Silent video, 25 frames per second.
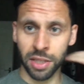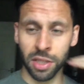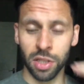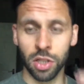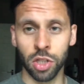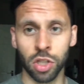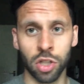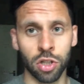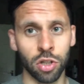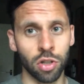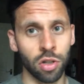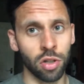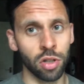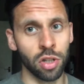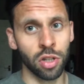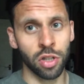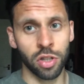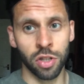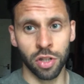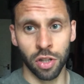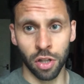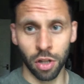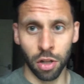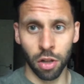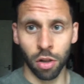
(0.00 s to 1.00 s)
of the skull
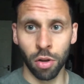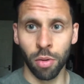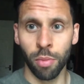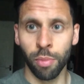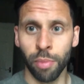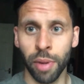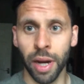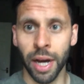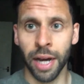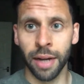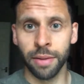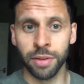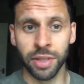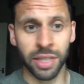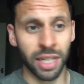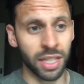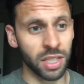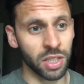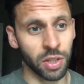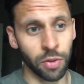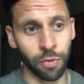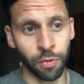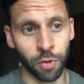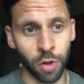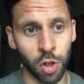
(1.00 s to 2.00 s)
to the lumbar. So that's
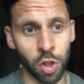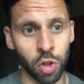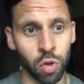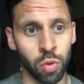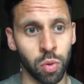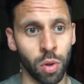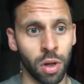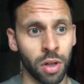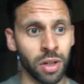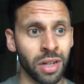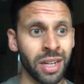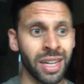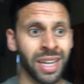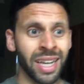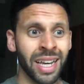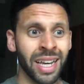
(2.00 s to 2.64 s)
the first one.